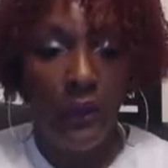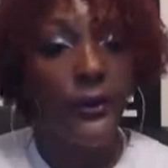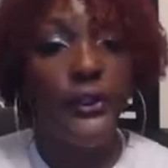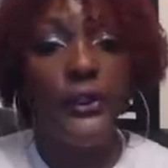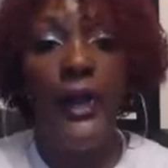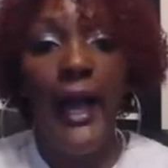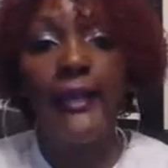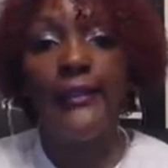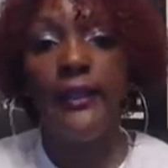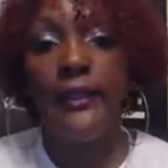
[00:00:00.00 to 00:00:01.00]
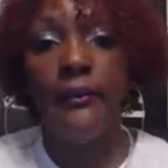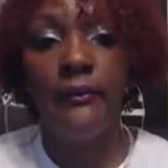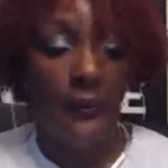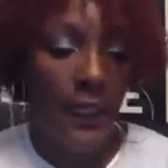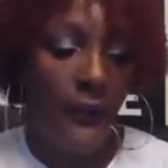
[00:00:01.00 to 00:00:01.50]
We're still asking
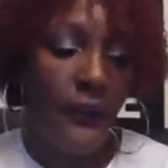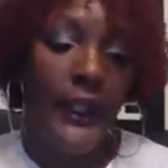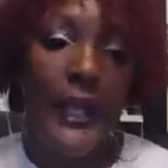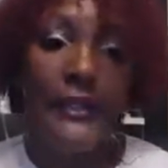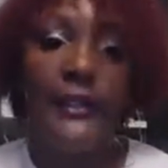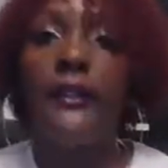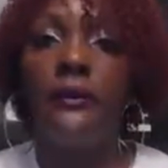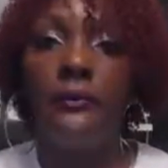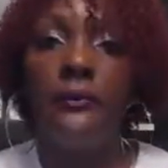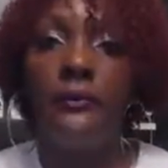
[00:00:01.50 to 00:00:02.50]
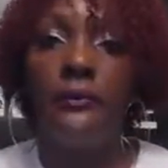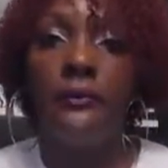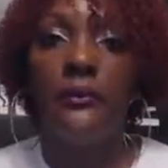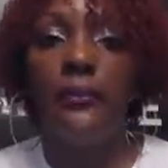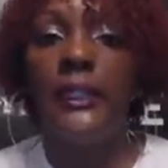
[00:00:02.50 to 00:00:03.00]
Governor Kasich,
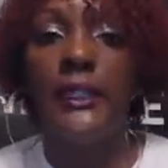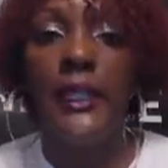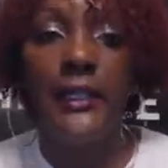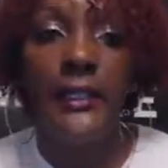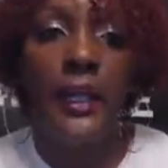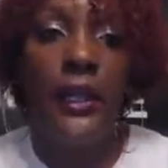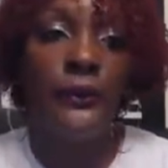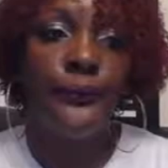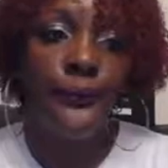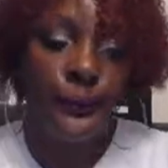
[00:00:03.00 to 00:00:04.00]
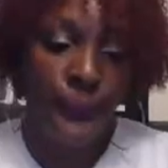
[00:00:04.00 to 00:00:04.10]
please let us know.